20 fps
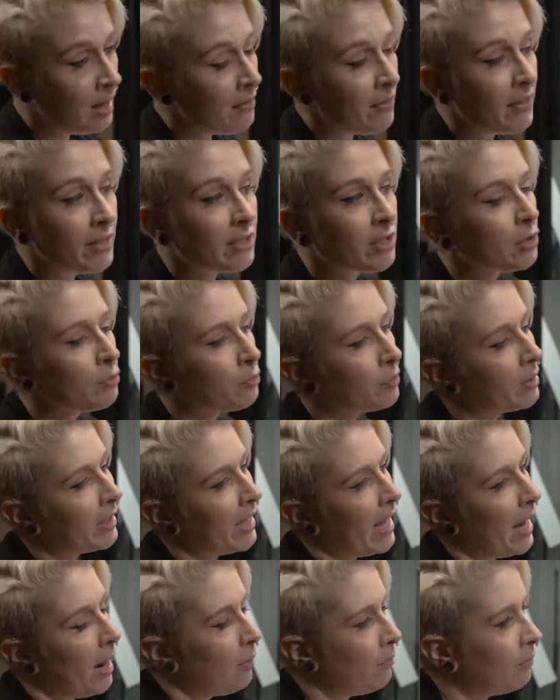This is really
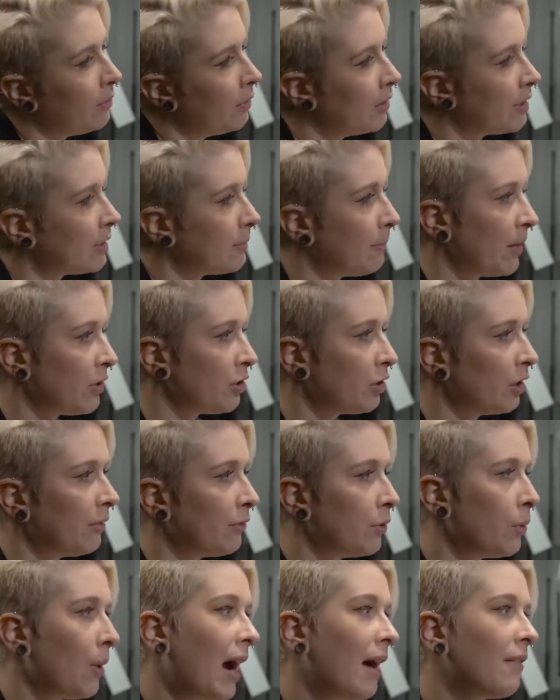helpful, especially if
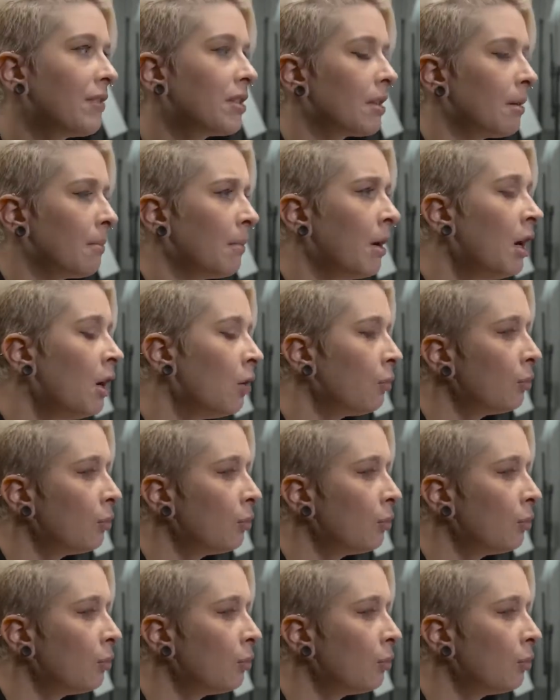you have some